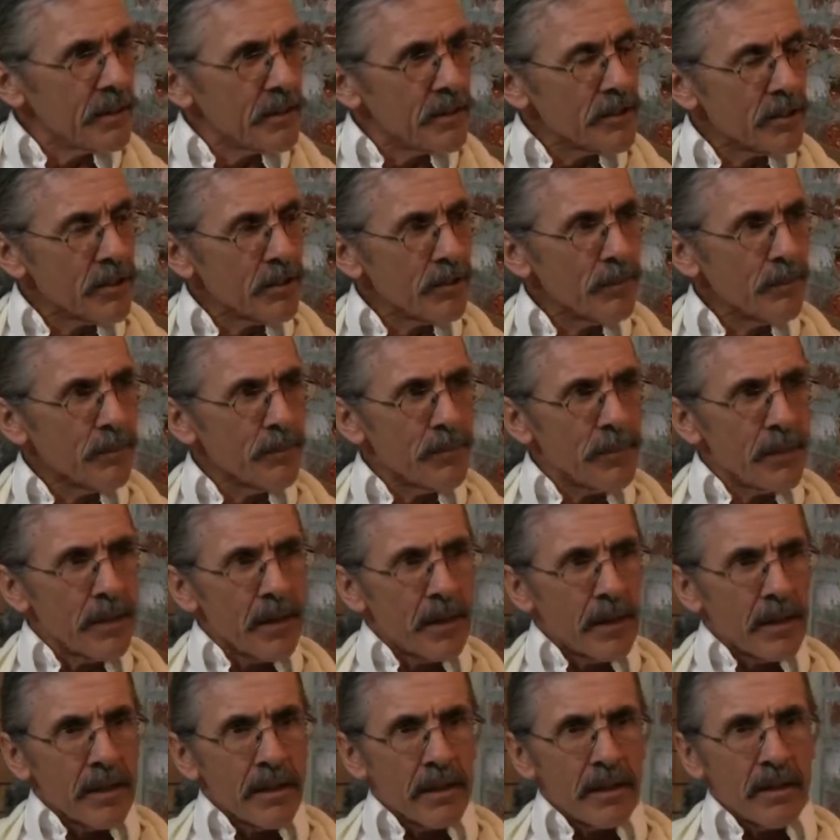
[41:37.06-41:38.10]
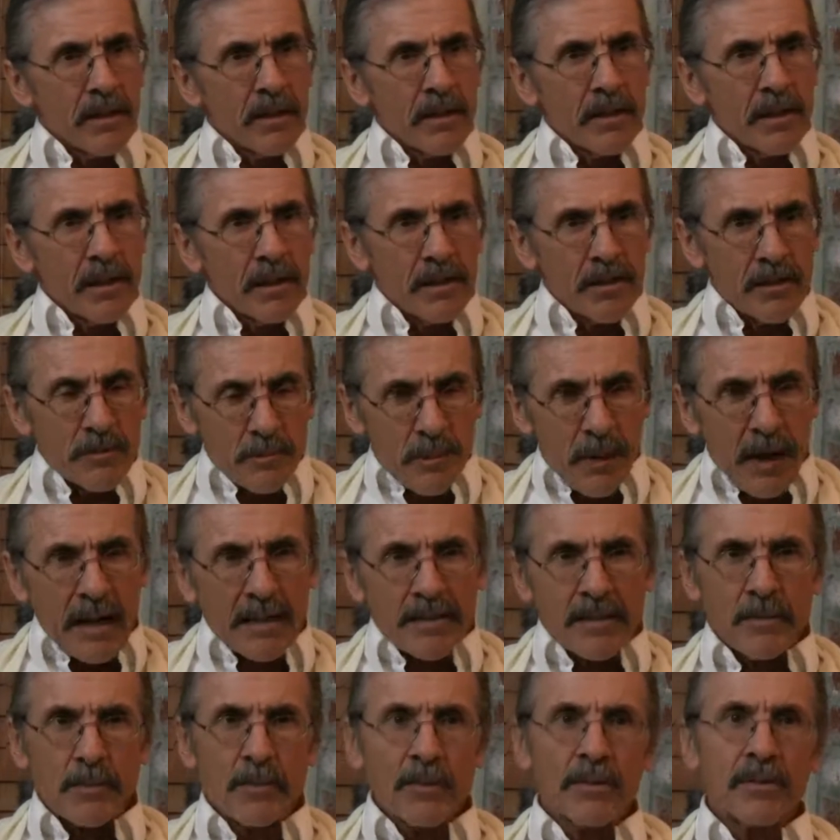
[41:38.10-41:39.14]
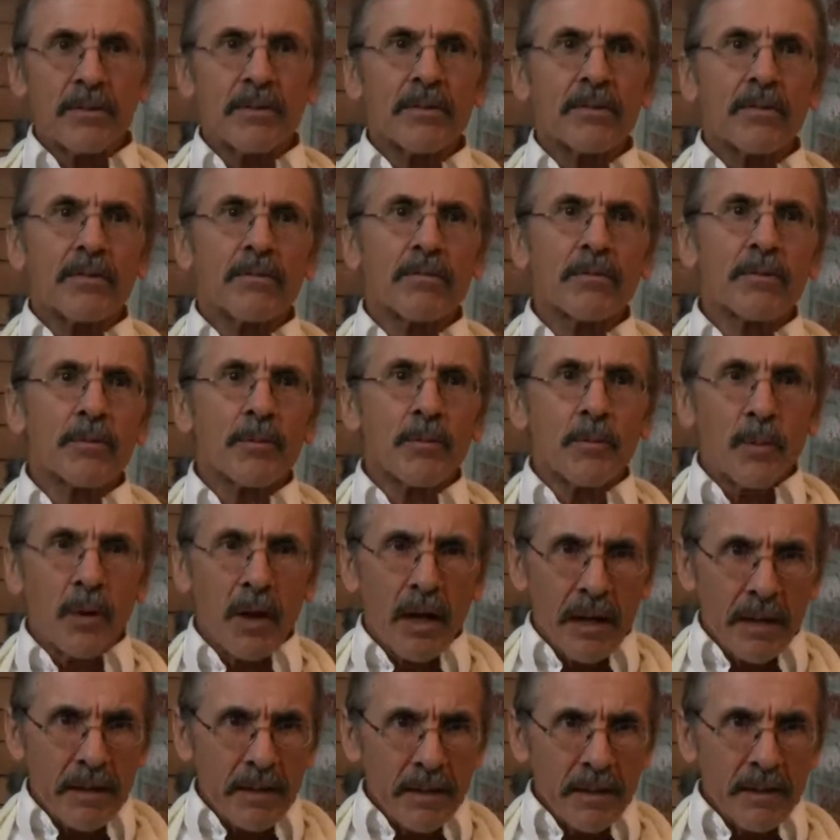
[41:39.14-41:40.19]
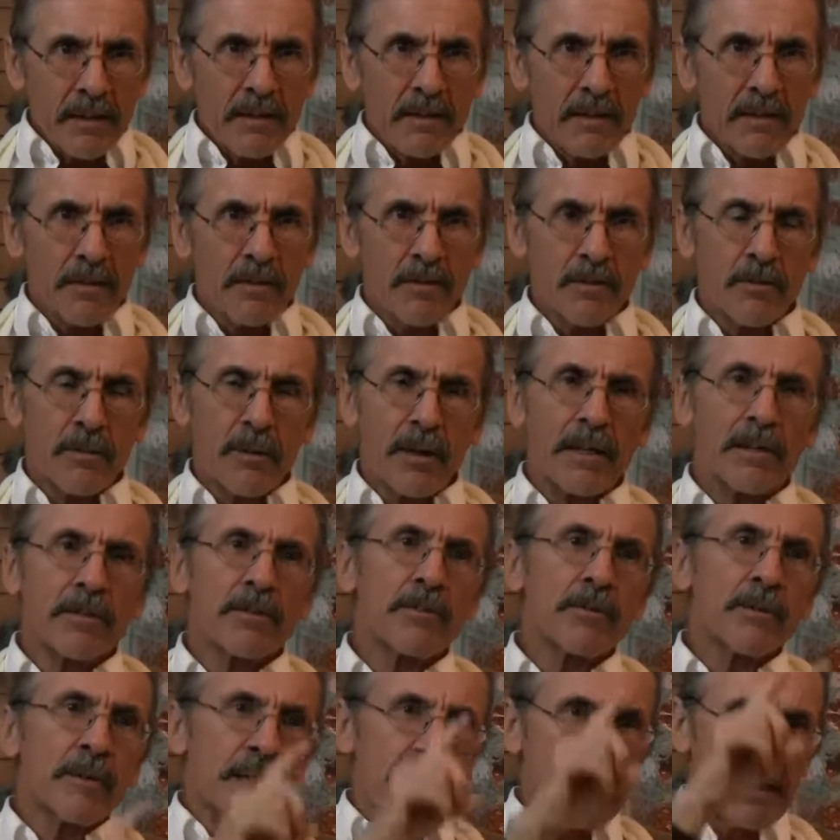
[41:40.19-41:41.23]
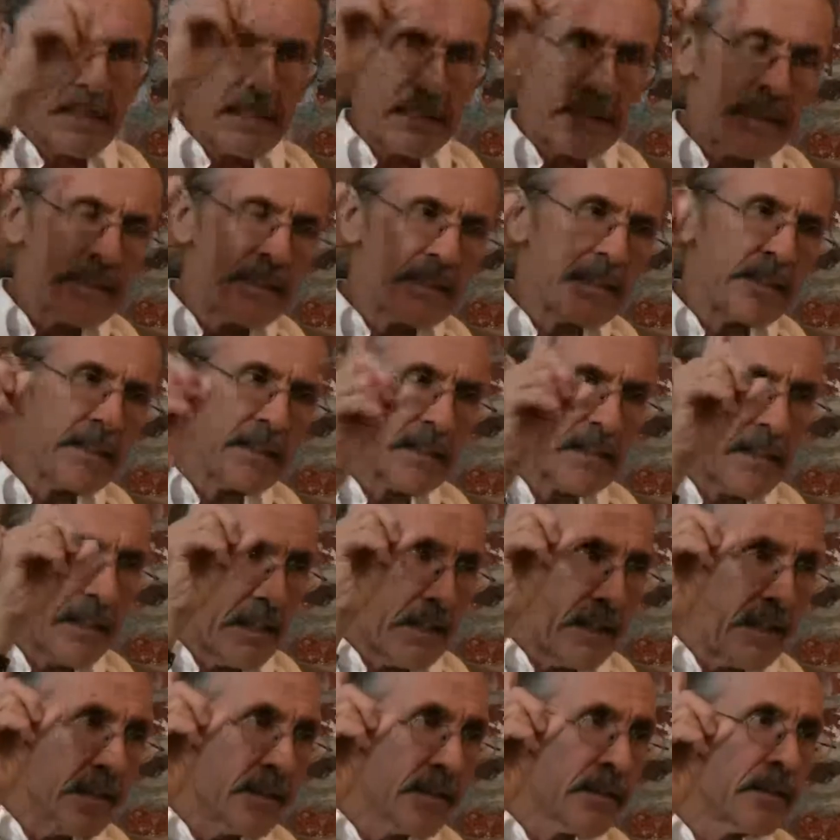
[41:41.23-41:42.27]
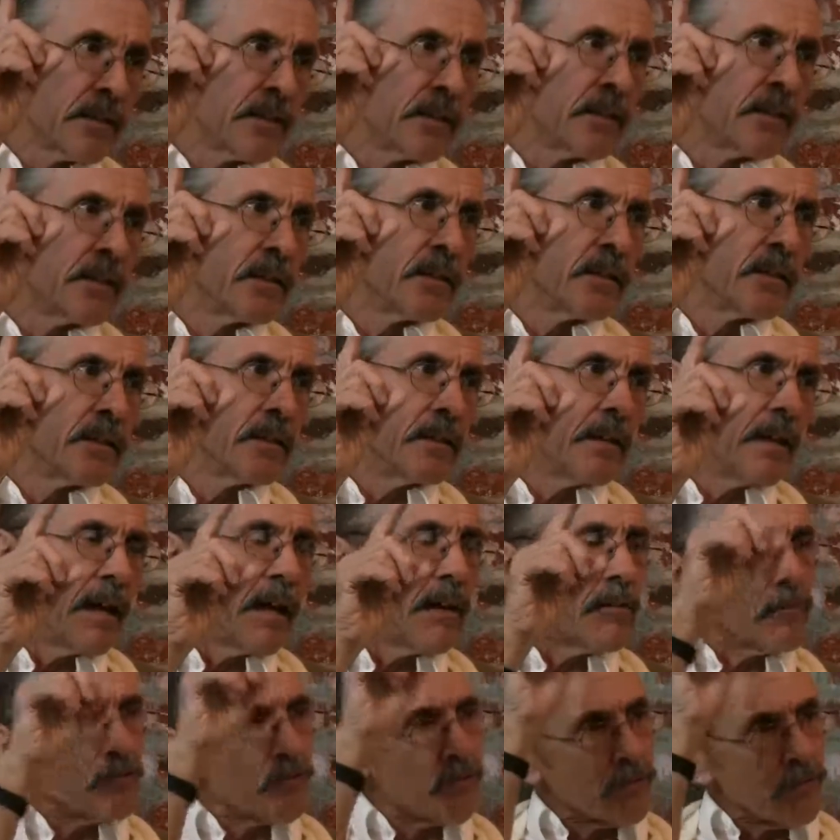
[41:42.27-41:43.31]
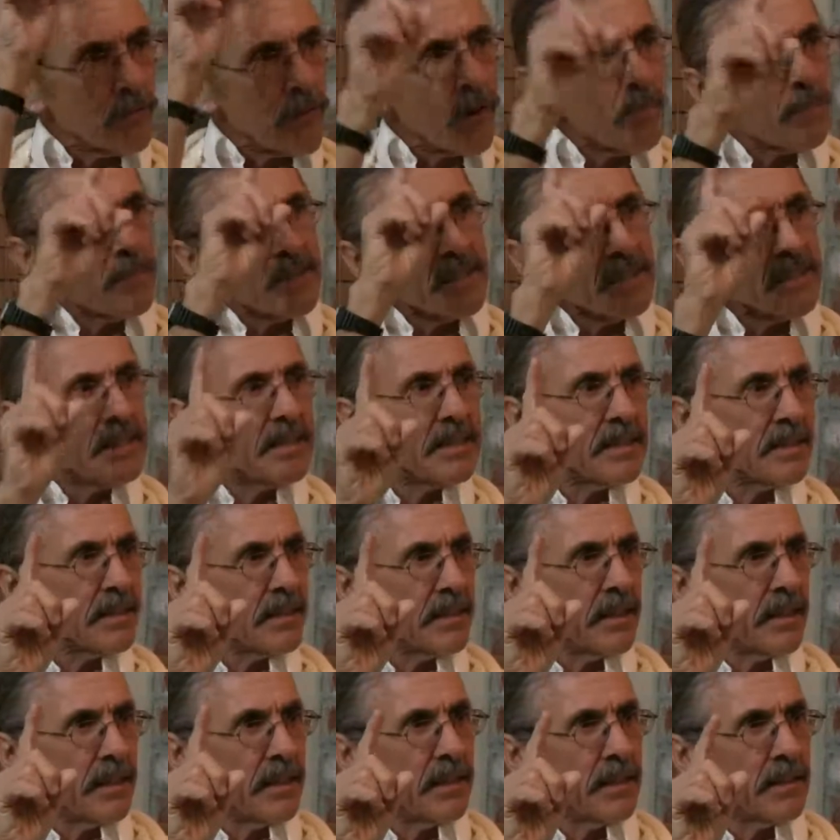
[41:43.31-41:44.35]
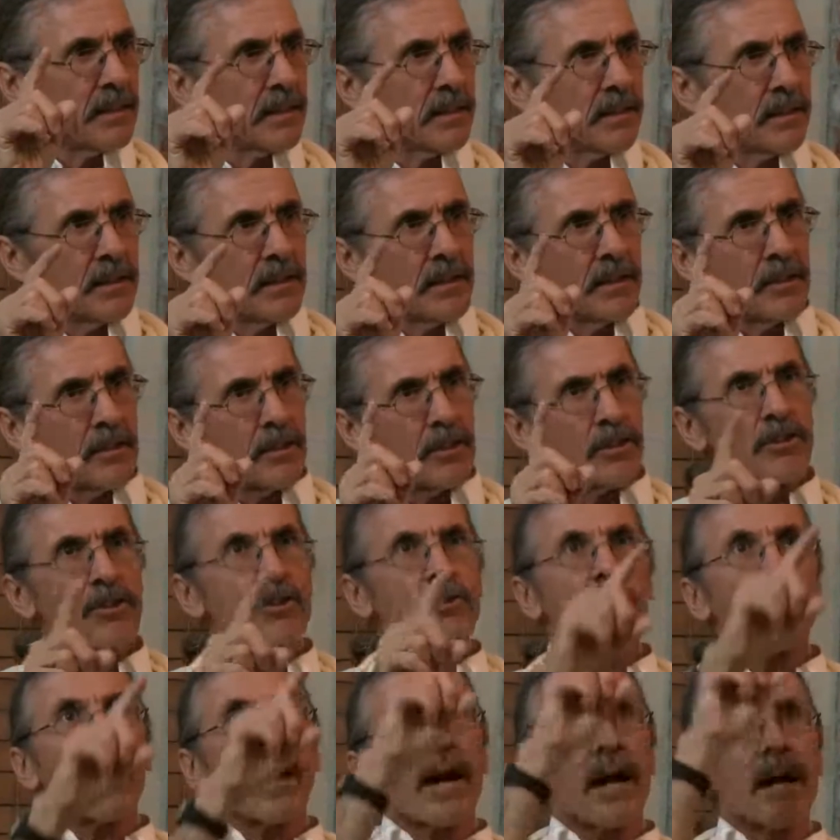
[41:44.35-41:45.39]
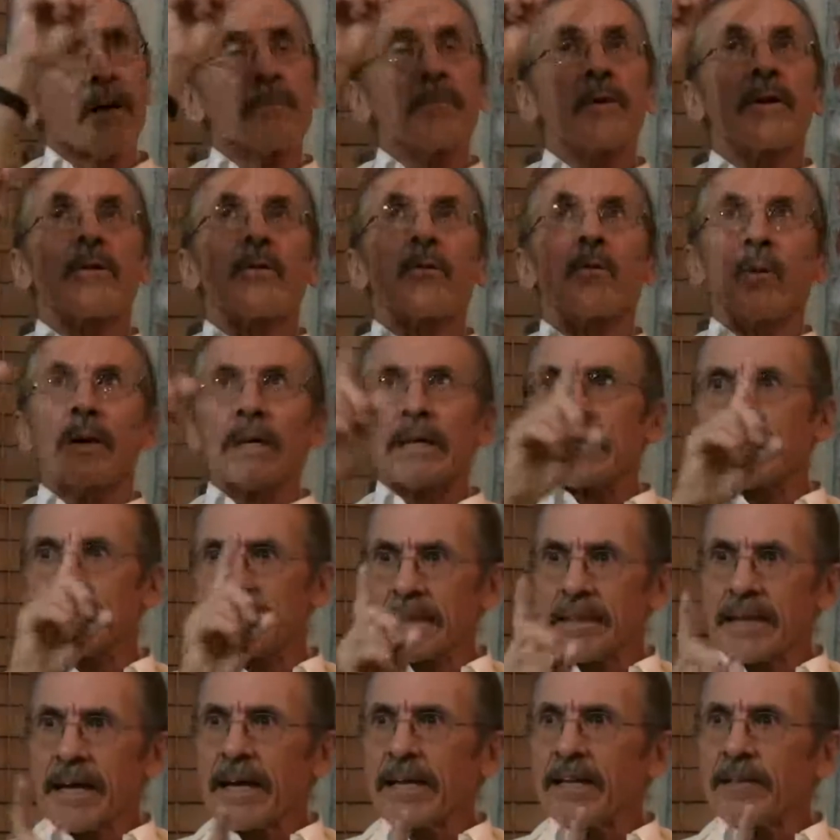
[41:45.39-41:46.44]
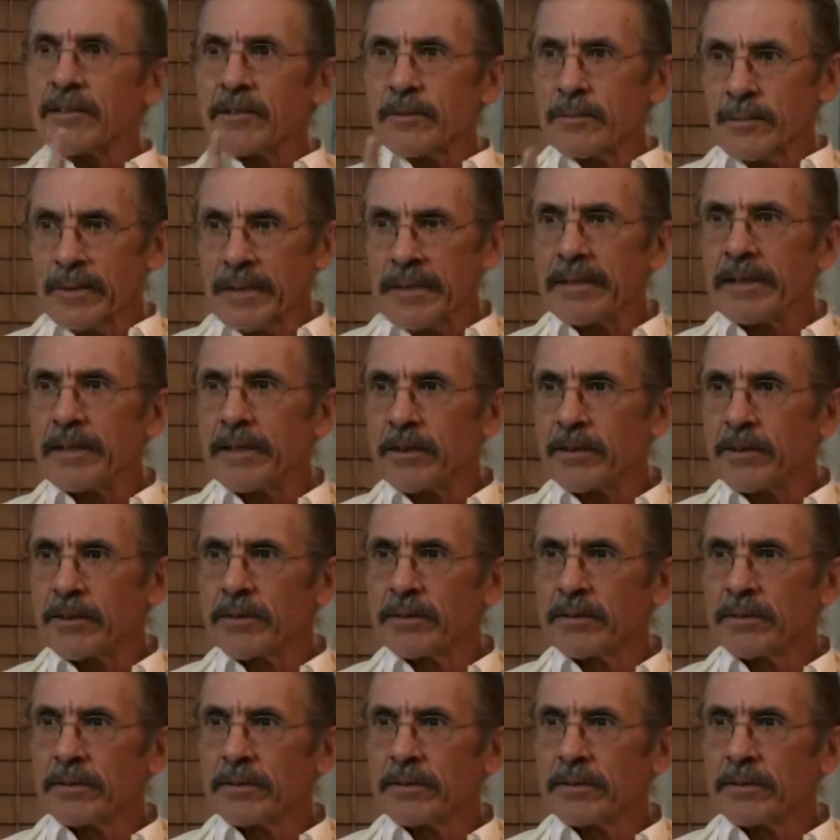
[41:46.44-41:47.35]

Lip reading: So, it is possible for one to enter into this state and from this state describe what it's like to be there.